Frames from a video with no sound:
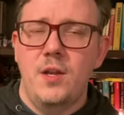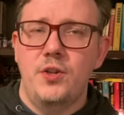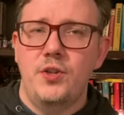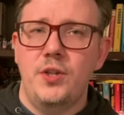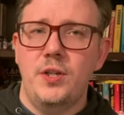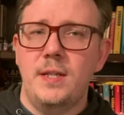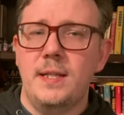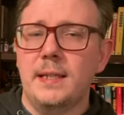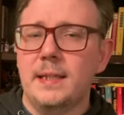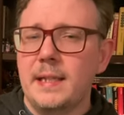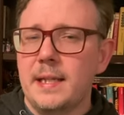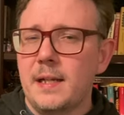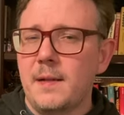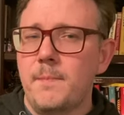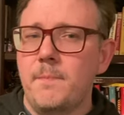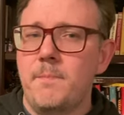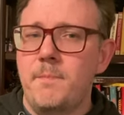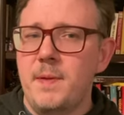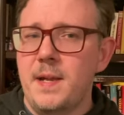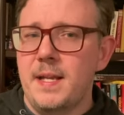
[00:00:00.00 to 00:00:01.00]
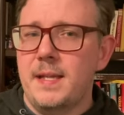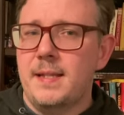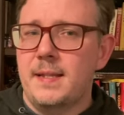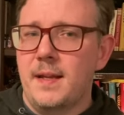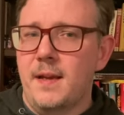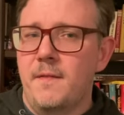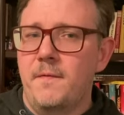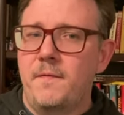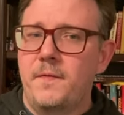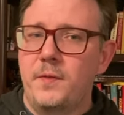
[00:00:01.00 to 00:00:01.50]
just little bits
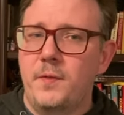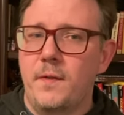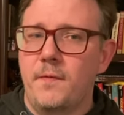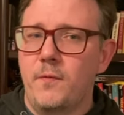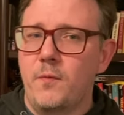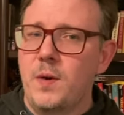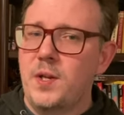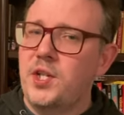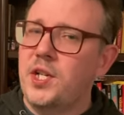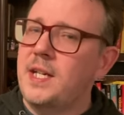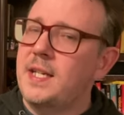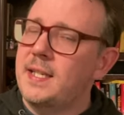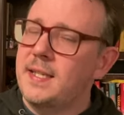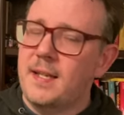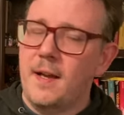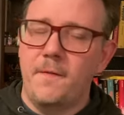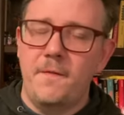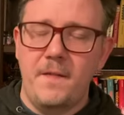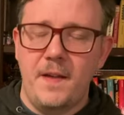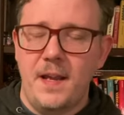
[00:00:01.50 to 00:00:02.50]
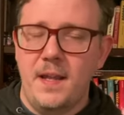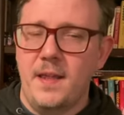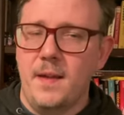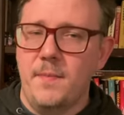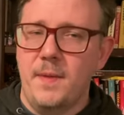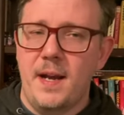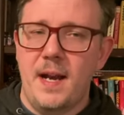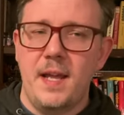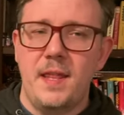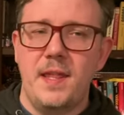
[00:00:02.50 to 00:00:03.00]
of sort of witchy stuff in
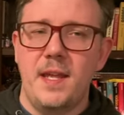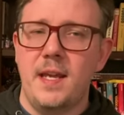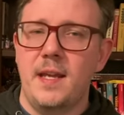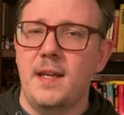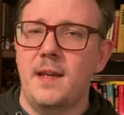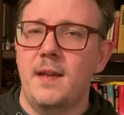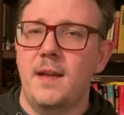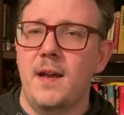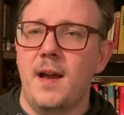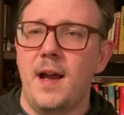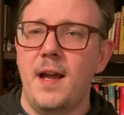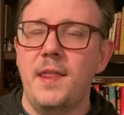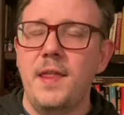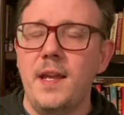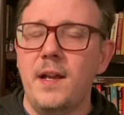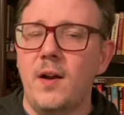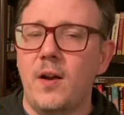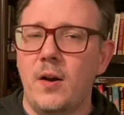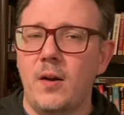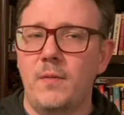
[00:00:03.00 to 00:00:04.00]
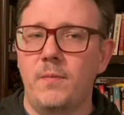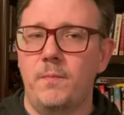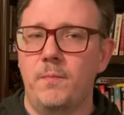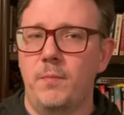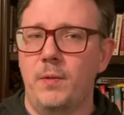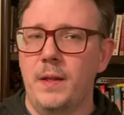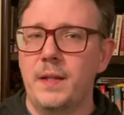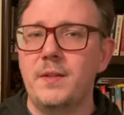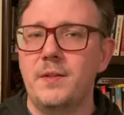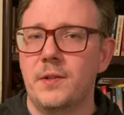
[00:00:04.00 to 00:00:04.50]
them that I think I think our
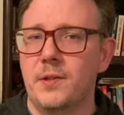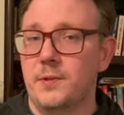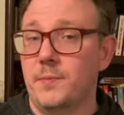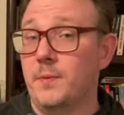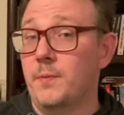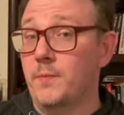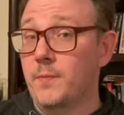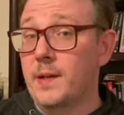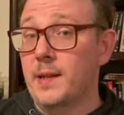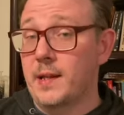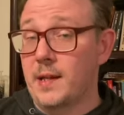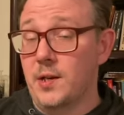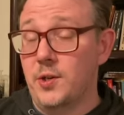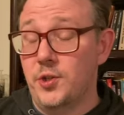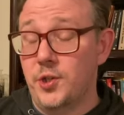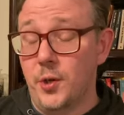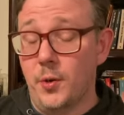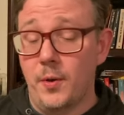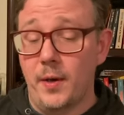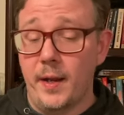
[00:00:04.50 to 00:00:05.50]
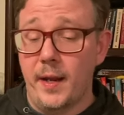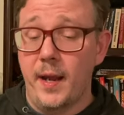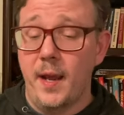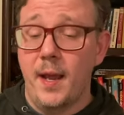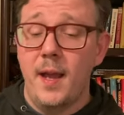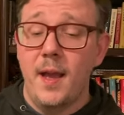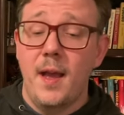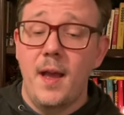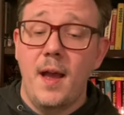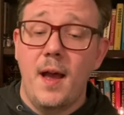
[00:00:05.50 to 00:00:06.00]
listeners would really enjoy.
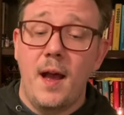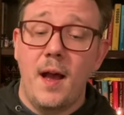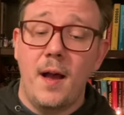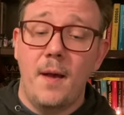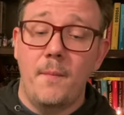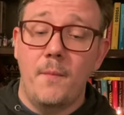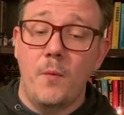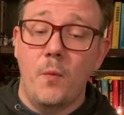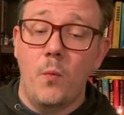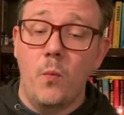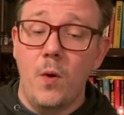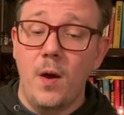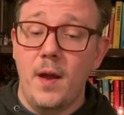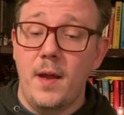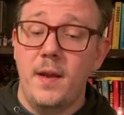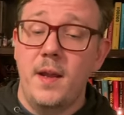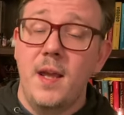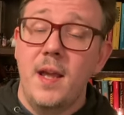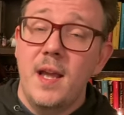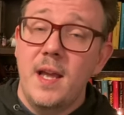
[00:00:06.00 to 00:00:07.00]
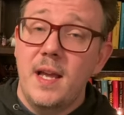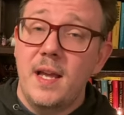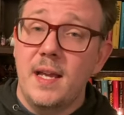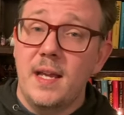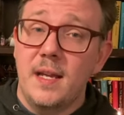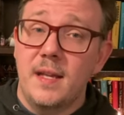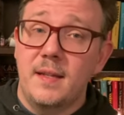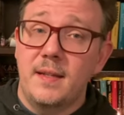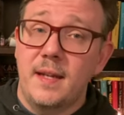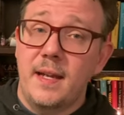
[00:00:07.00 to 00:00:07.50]
Um, one
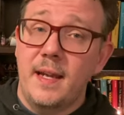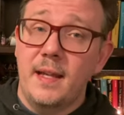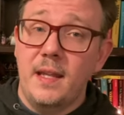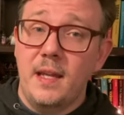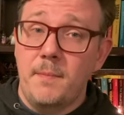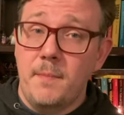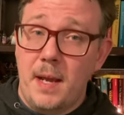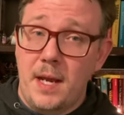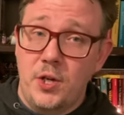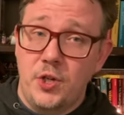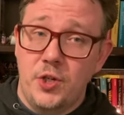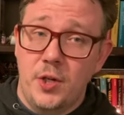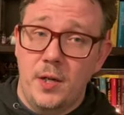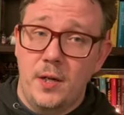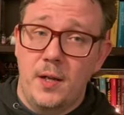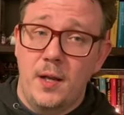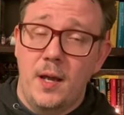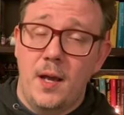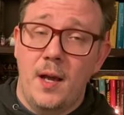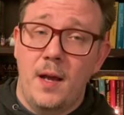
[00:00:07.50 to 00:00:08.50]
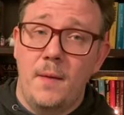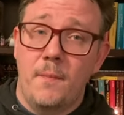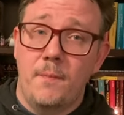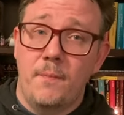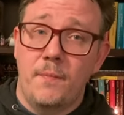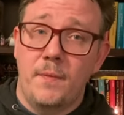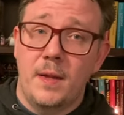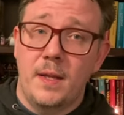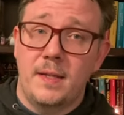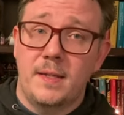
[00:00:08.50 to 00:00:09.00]
is Illymation.
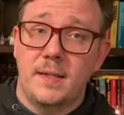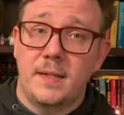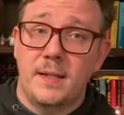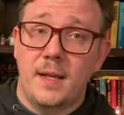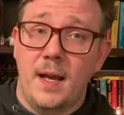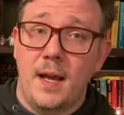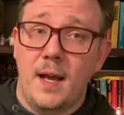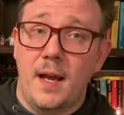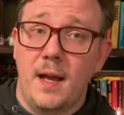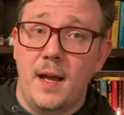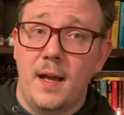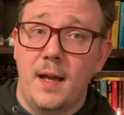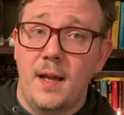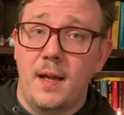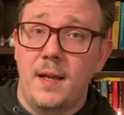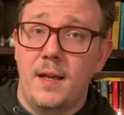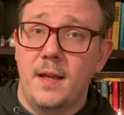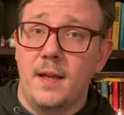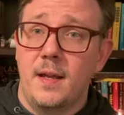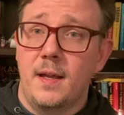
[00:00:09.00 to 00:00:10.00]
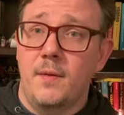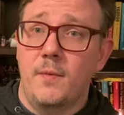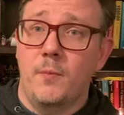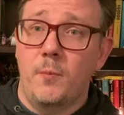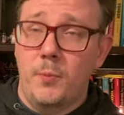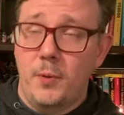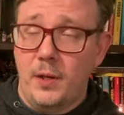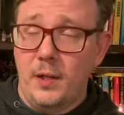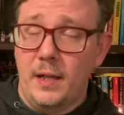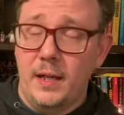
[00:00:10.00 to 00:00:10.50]
Um, it's uh, uh we'll
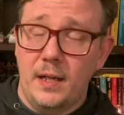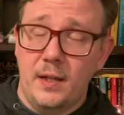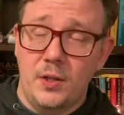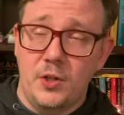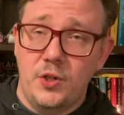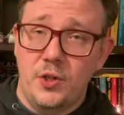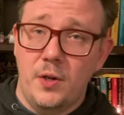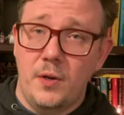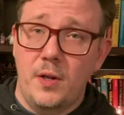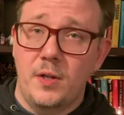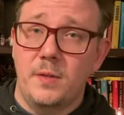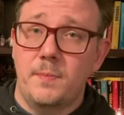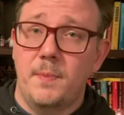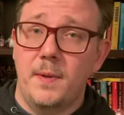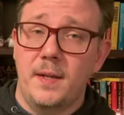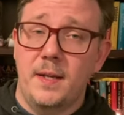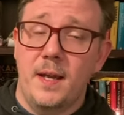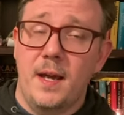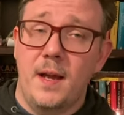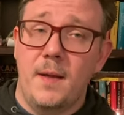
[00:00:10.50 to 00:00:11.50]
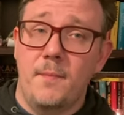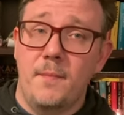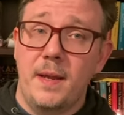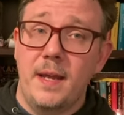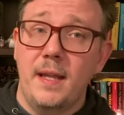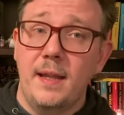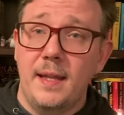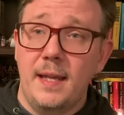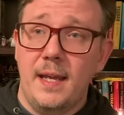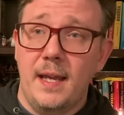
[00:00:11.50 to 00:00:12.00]
put a link in the show notes, but um,
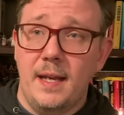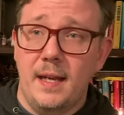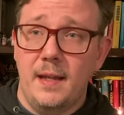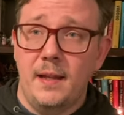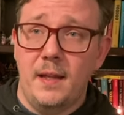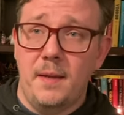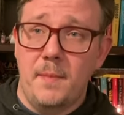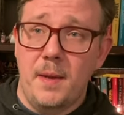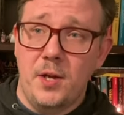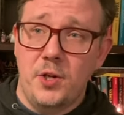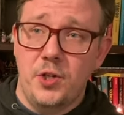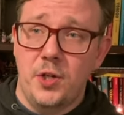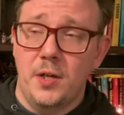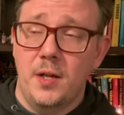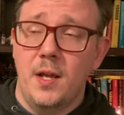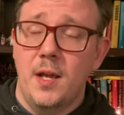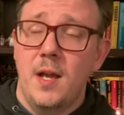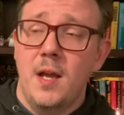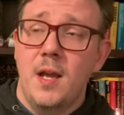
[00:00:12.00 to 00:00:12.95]
Illy at Illymation